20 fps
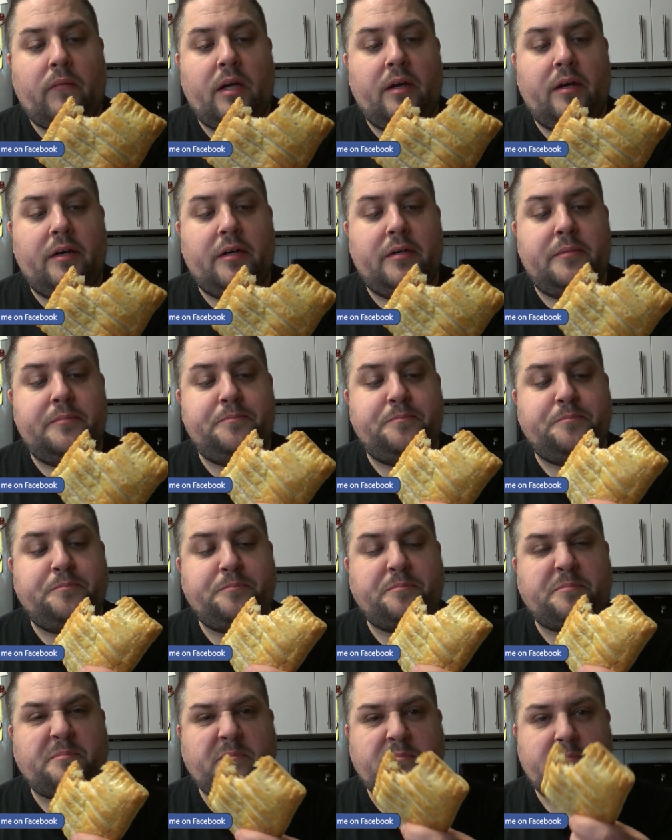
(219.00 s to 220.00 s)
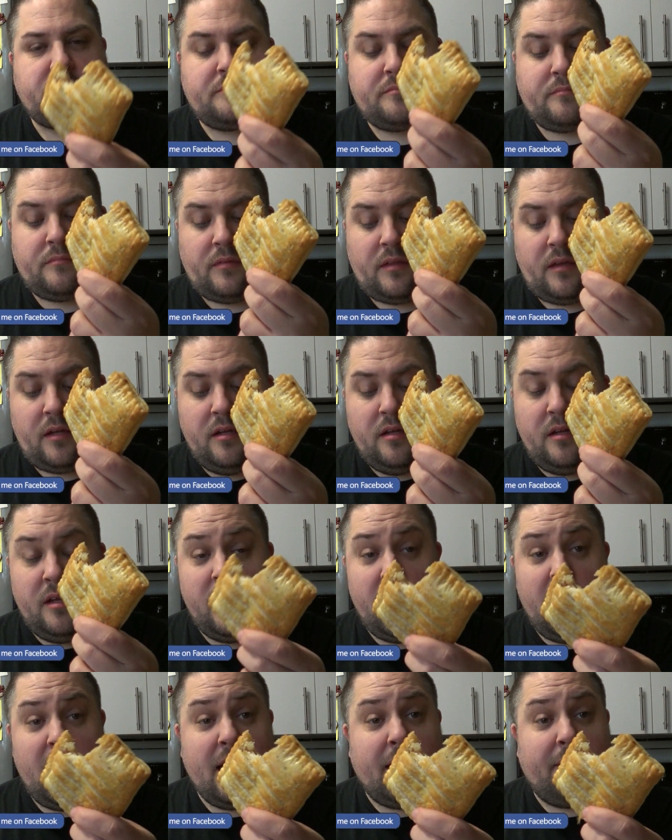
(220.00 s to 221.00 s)

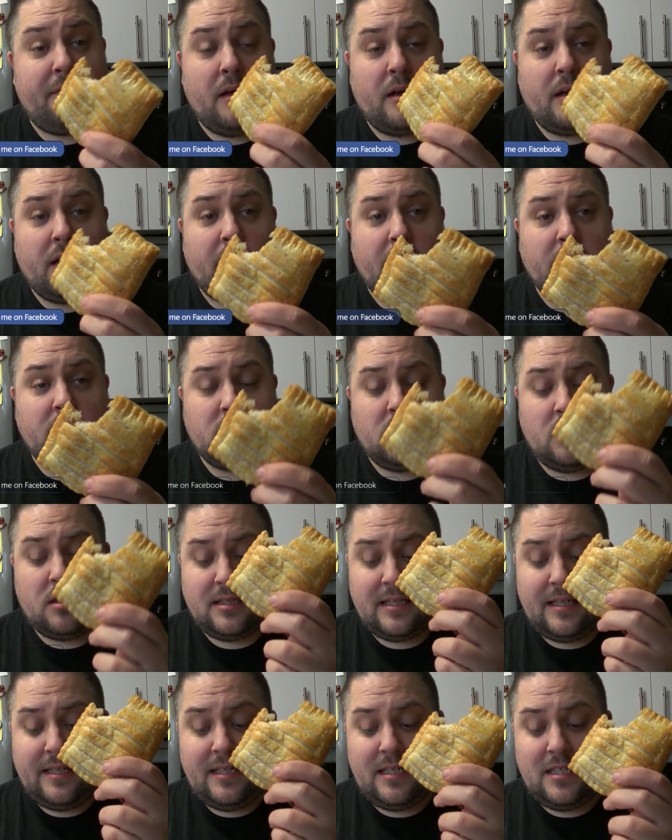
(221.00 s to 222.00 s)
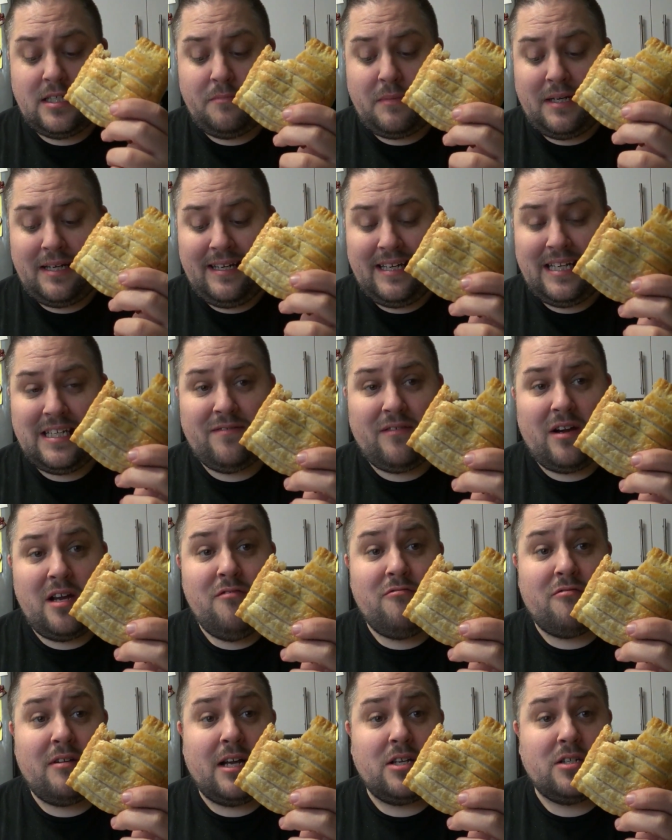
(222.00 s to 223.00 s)
Yeah, okay, so I'd say this is my least
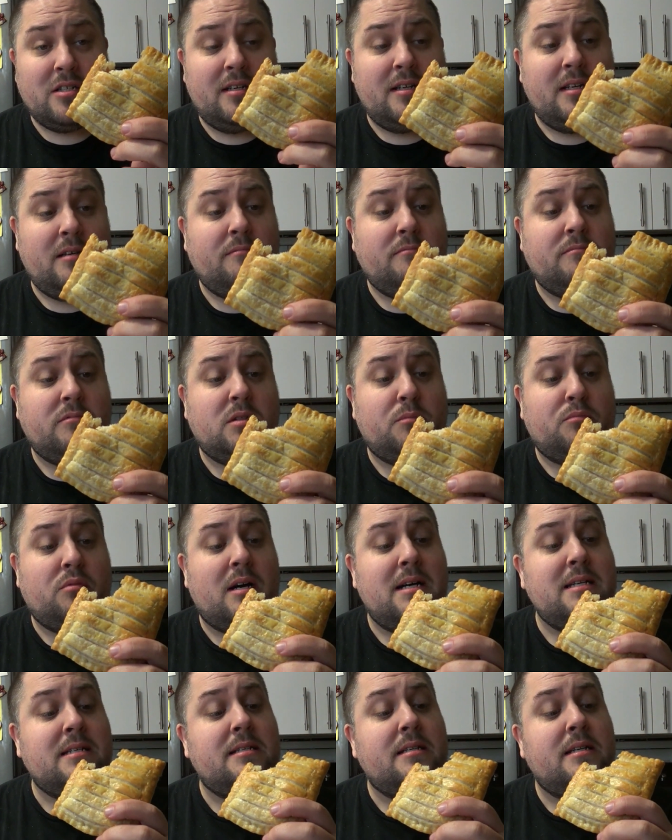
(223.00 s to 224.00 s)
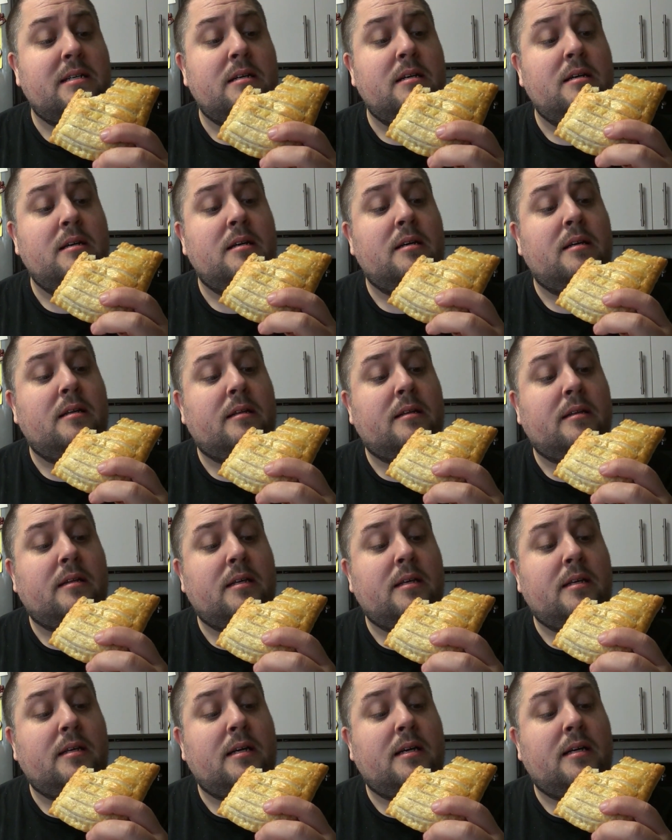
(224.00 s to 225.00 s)
favourite, actually, surprisingly.
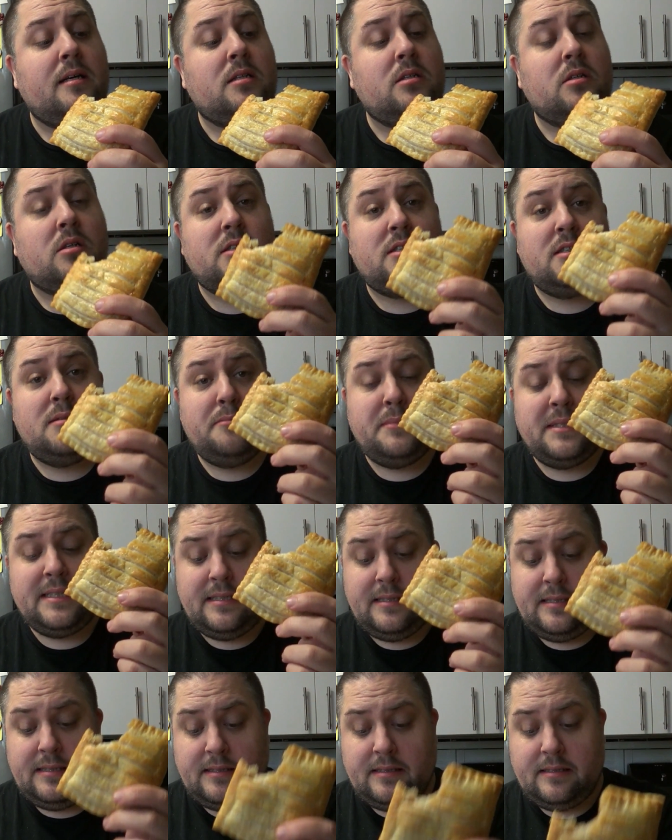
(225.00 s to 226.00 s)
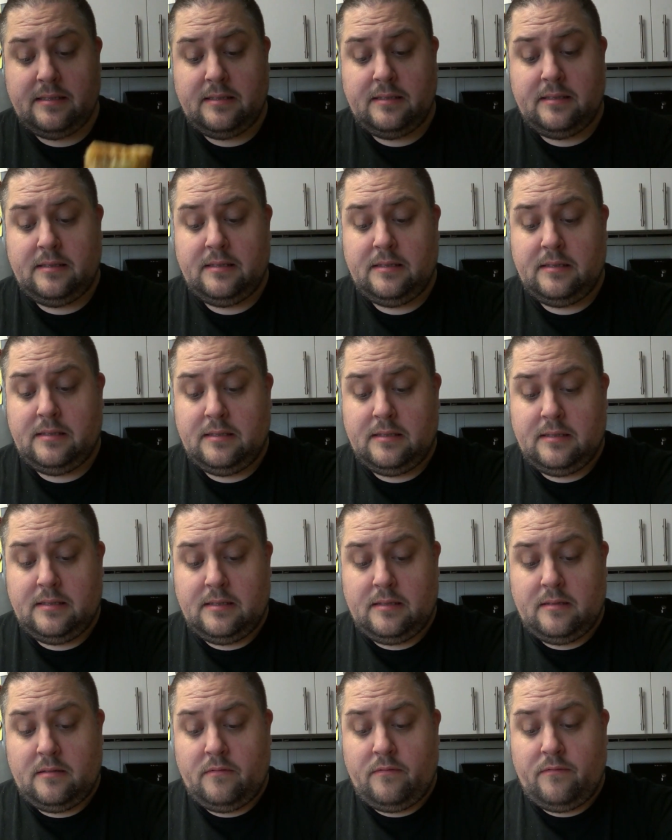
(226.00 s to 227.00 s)
The sausage and beans,
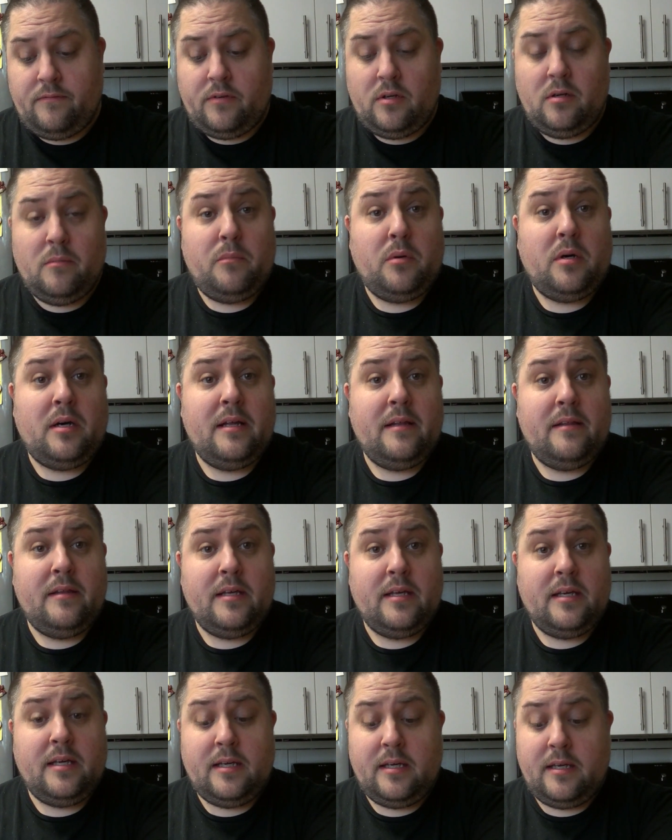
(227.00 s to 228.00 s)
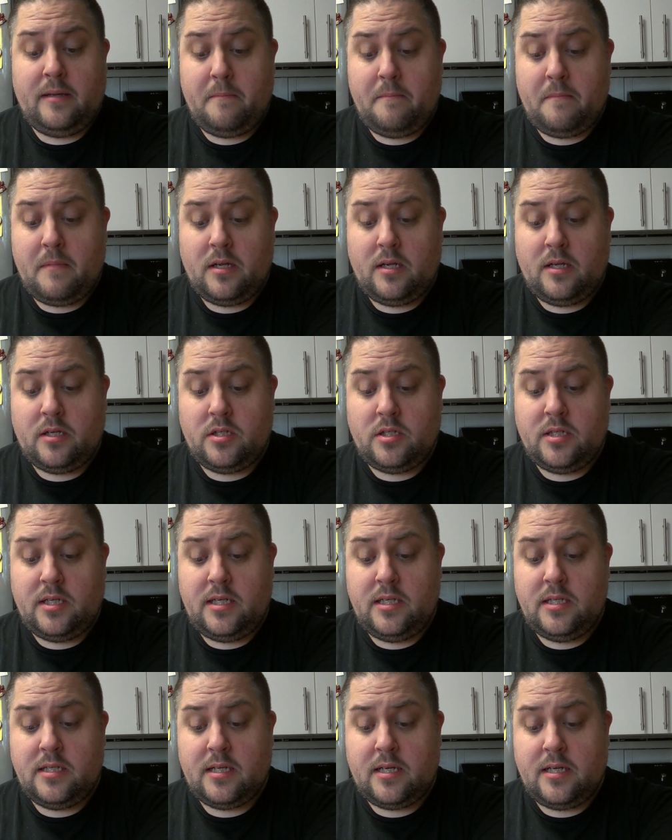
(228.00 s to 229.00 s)
followed by the
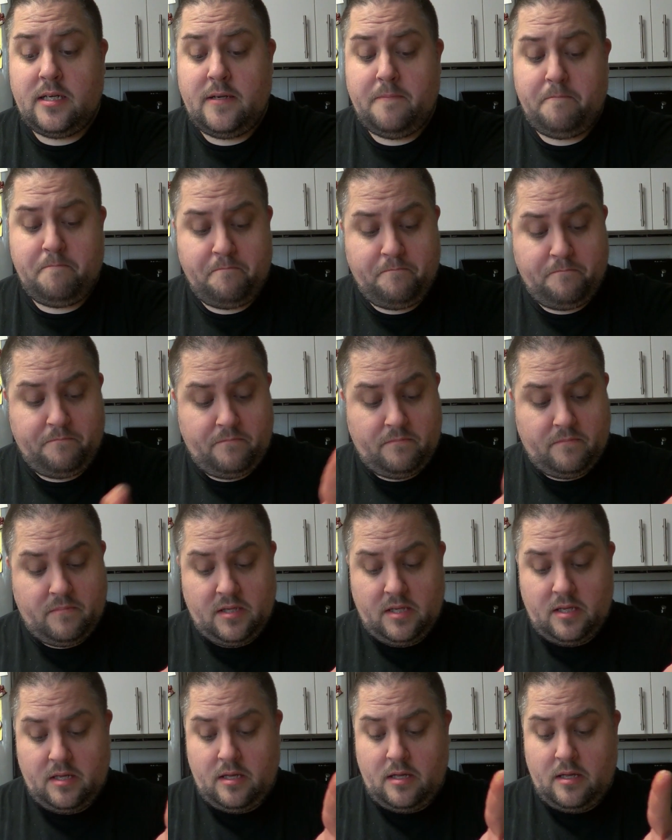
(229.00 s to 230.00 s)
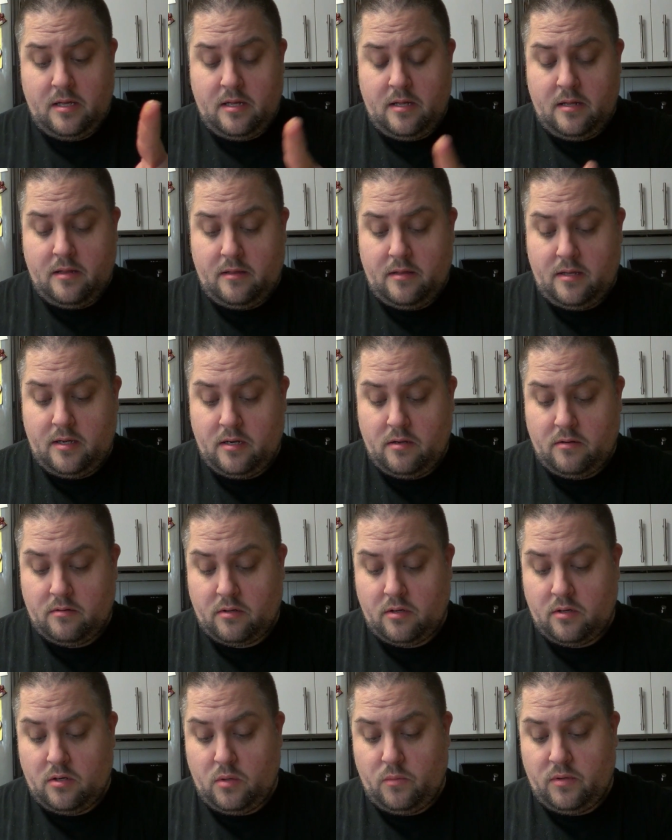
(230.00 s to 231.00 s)
cheese and onion. Then I'd
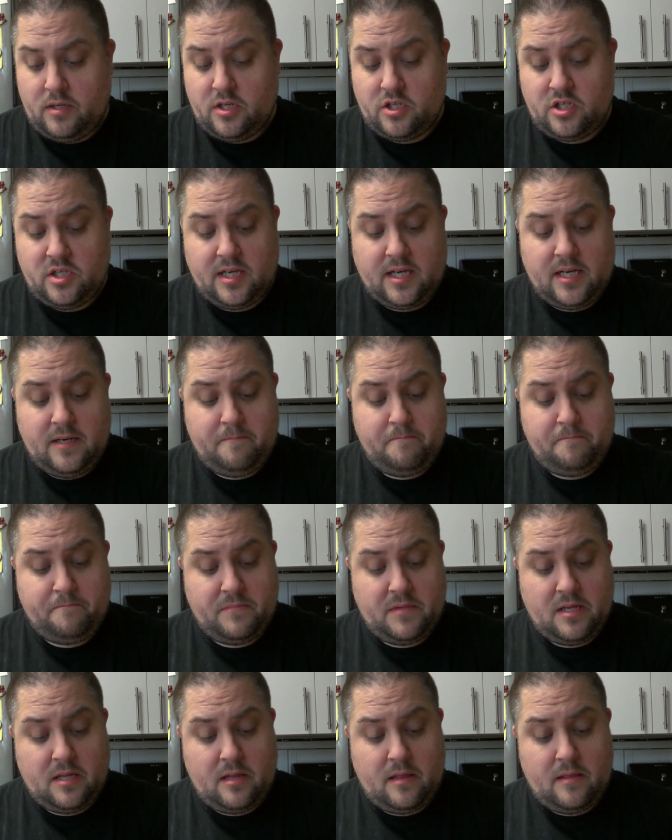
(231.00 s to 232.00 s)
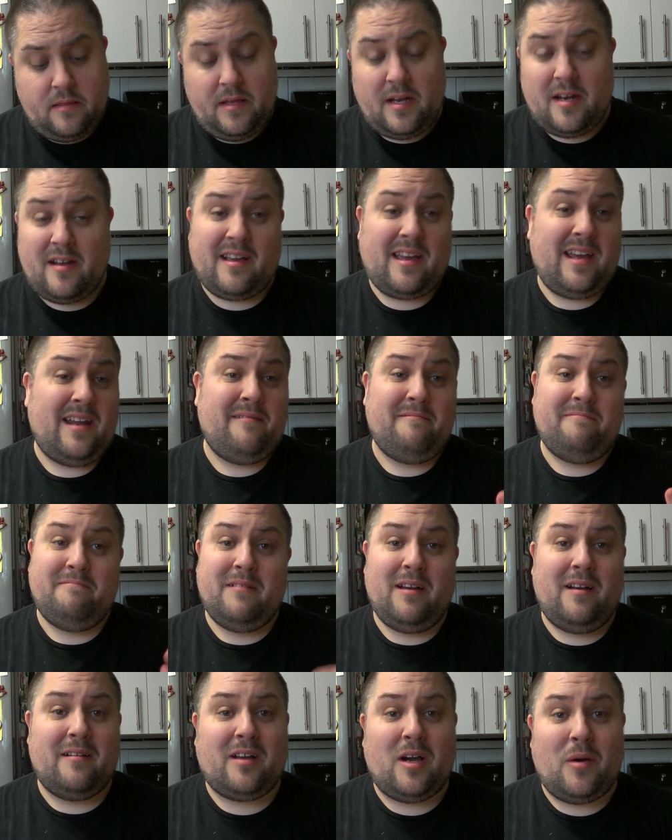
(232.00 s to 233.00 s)
go with the chicken. Then again,
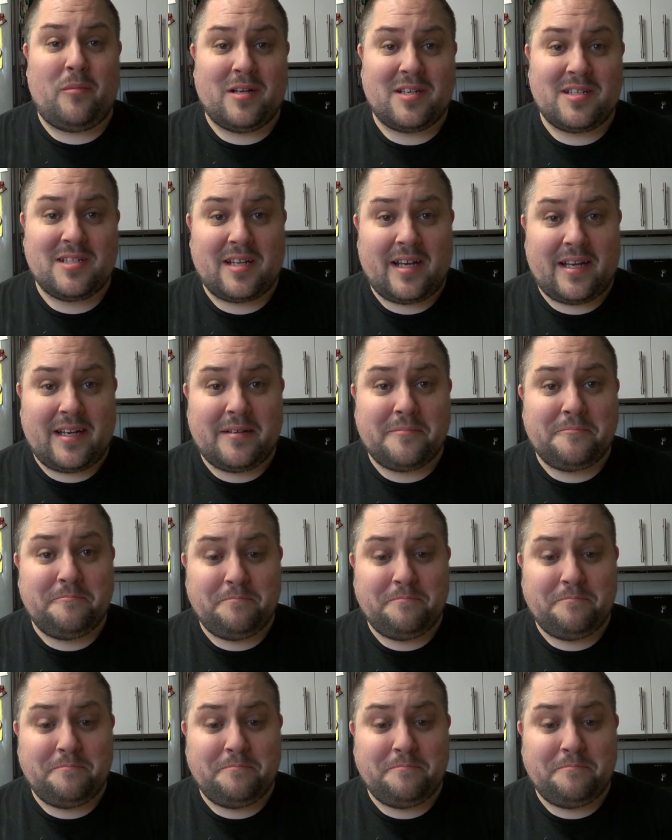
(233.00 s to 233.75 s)
I'd go with the steak.